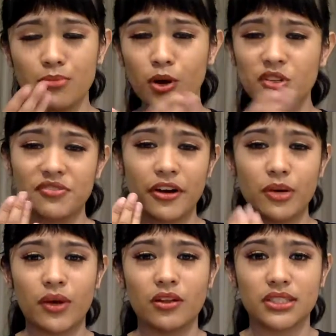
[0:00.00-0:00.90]
it molds very
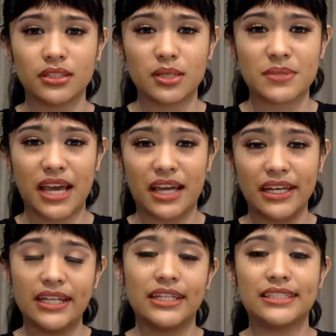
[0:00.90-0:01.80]
well onto lips and
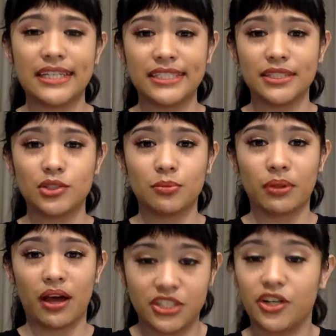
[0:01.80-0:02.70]
it's easy to
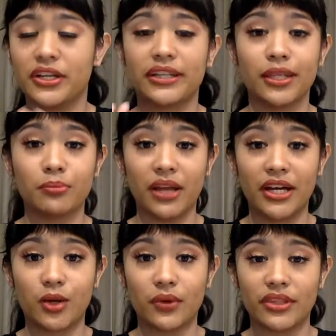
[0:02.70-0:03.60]
apply. You don't need lip
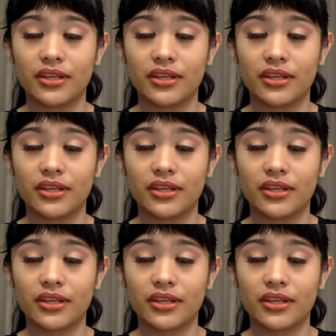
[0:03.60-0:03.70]
liner with